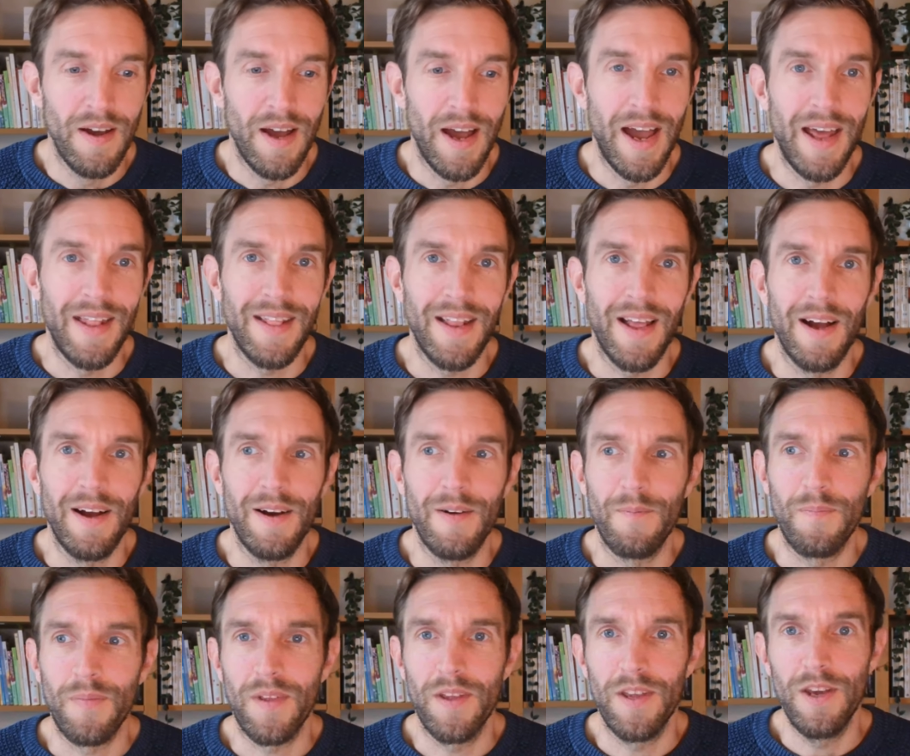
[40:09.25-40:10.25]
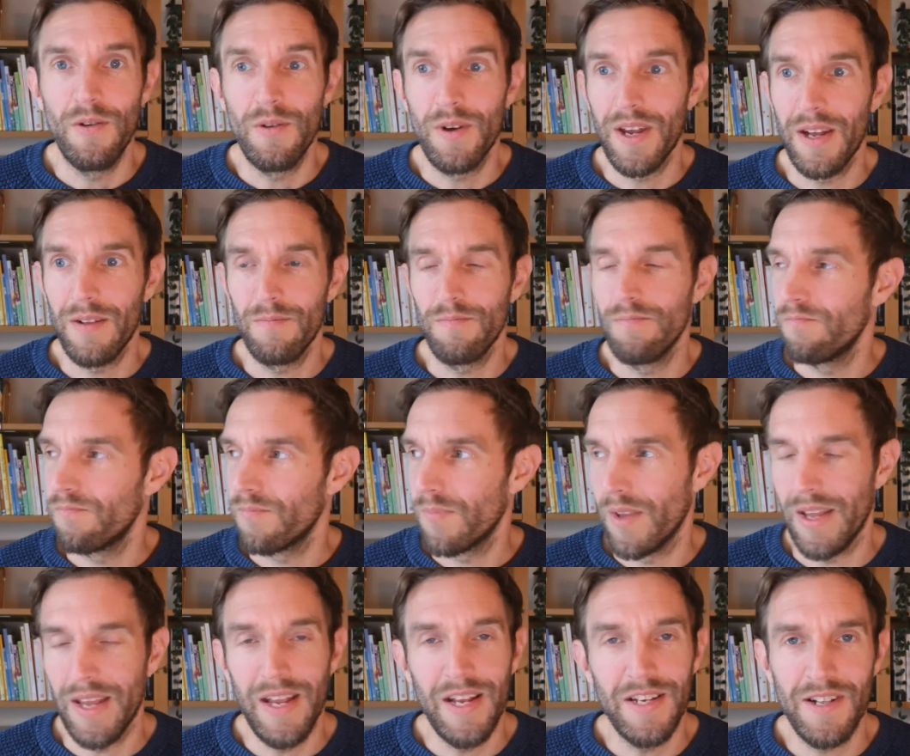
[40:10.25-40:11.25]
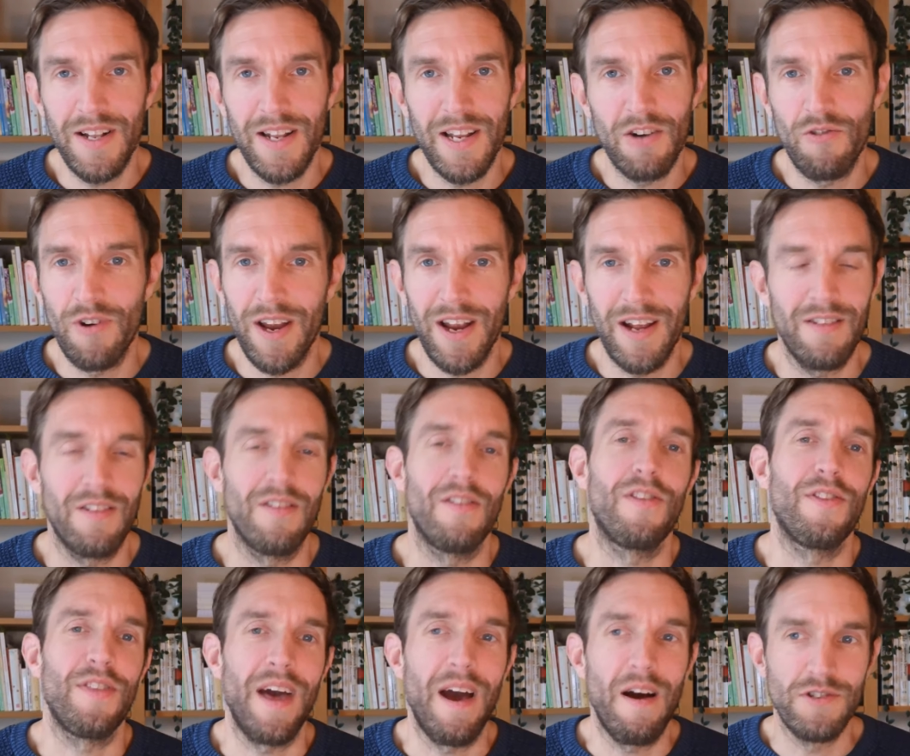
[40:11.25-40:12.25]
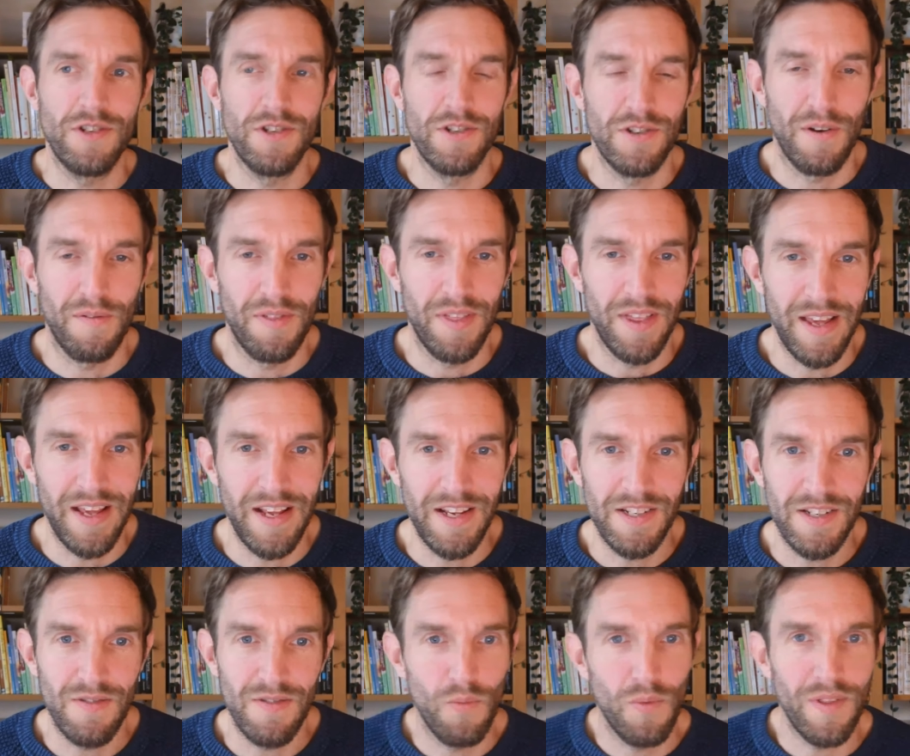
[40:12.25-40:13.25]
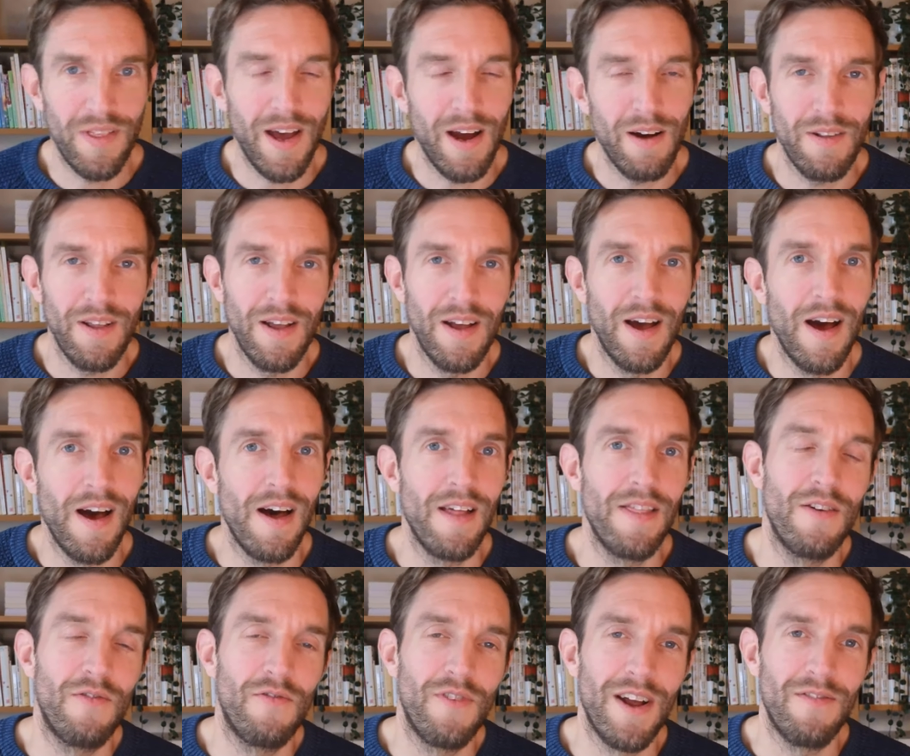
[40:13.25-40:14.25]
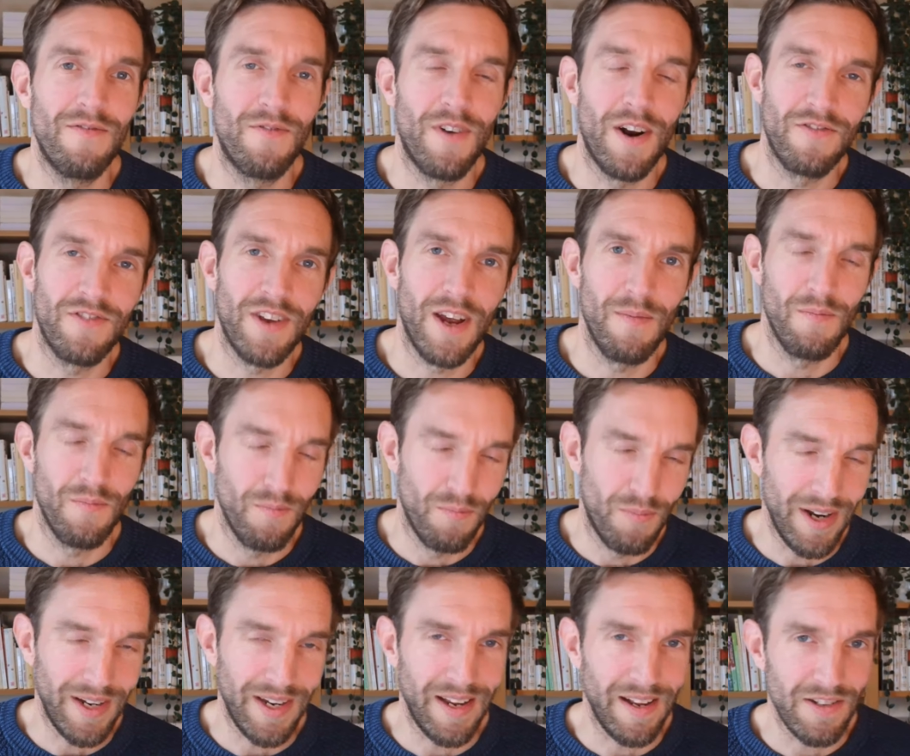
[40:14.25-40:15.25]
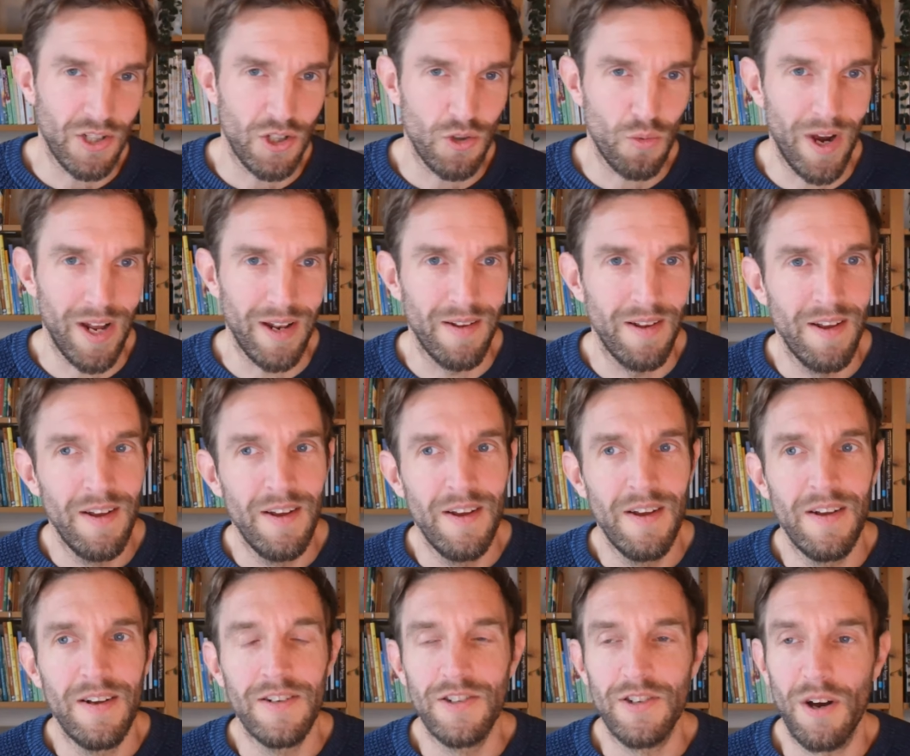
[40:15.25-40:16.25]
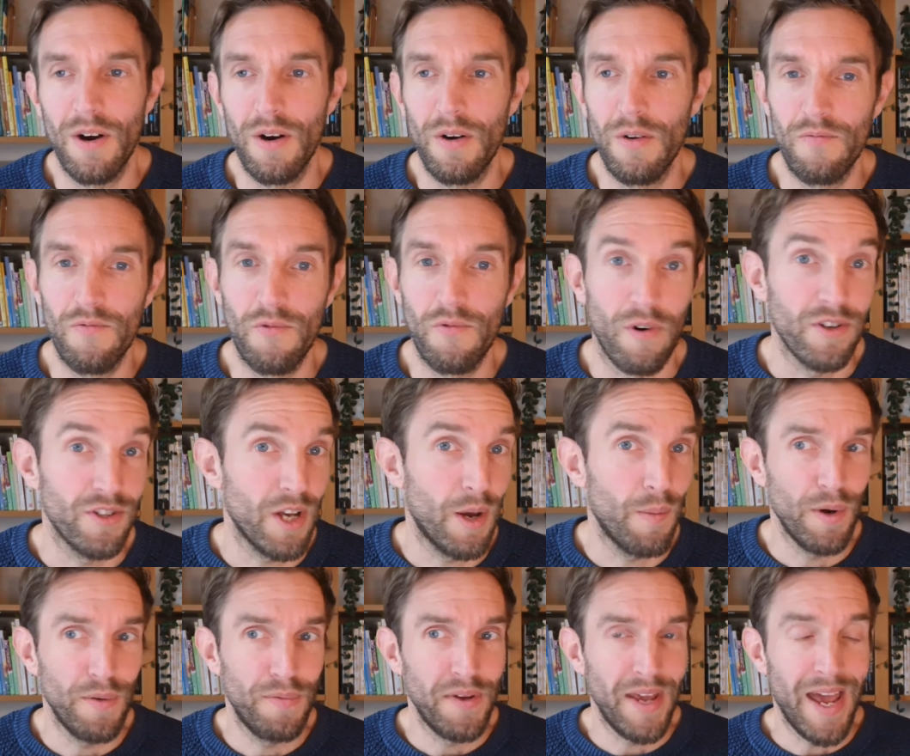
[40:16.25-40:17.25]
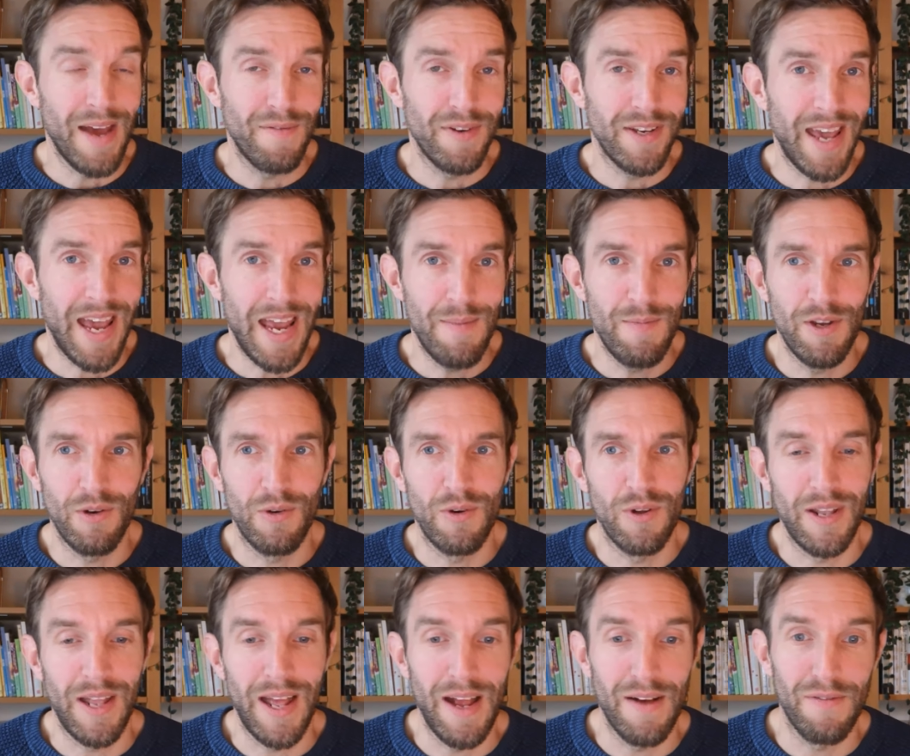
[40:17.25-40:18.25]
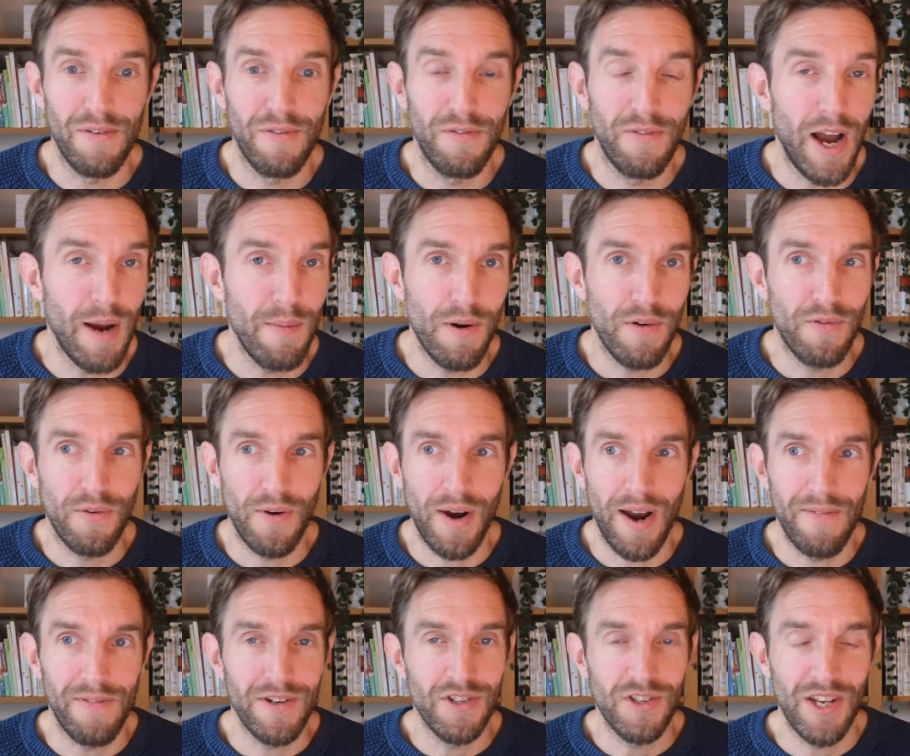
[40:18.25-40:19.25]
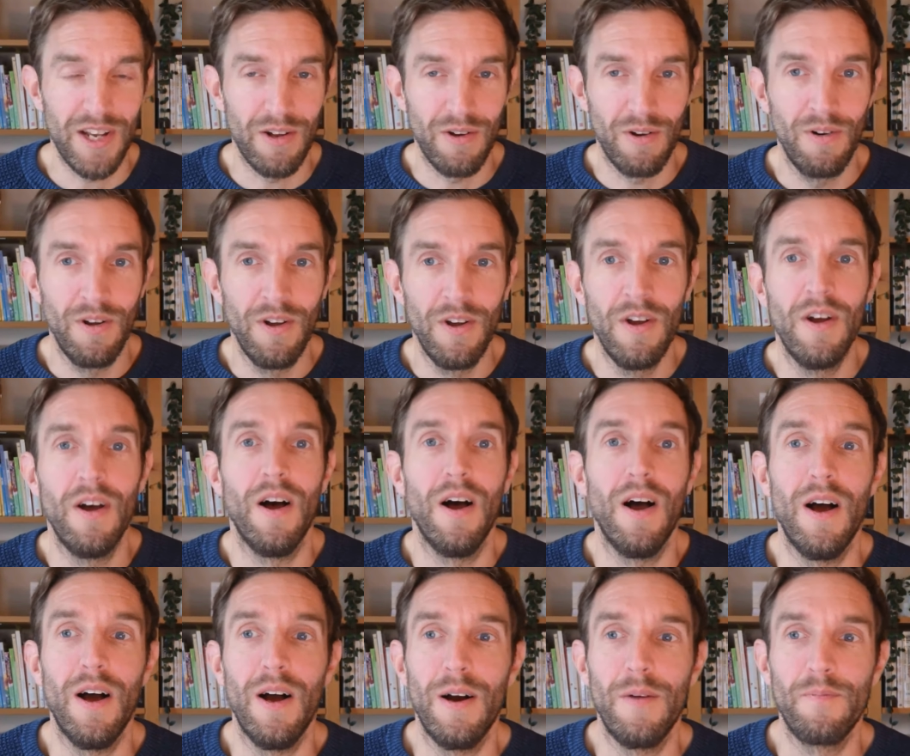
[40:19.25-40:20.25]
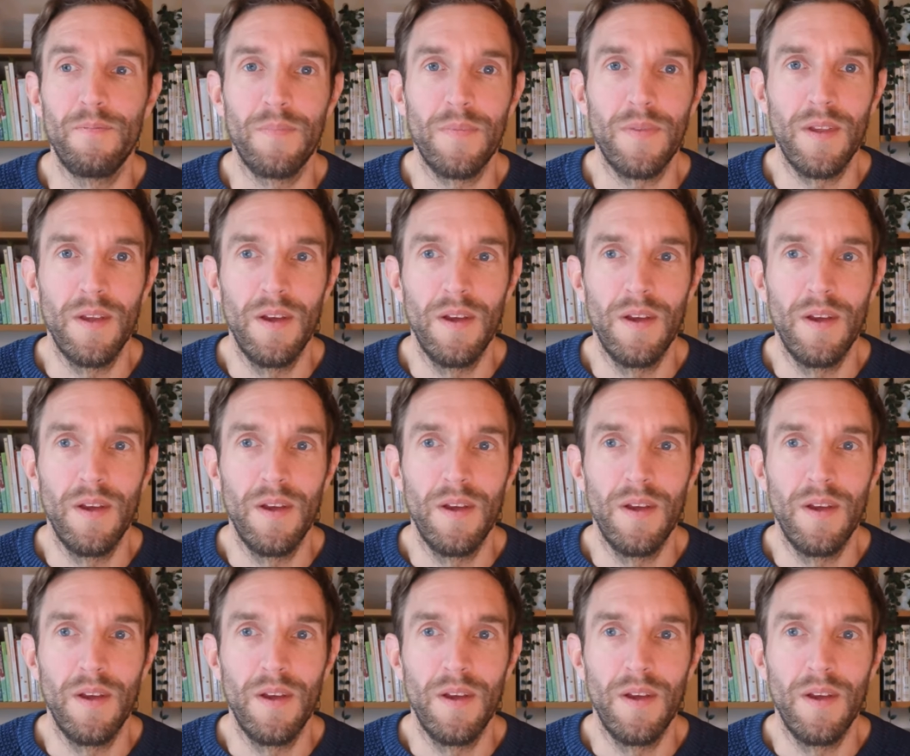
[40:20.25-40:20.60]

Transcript: and um, you can easily create thousands of these without uh, the Wren runtime breaking a sweat. So, for example, if you have a game, you could have a fiber for every single um,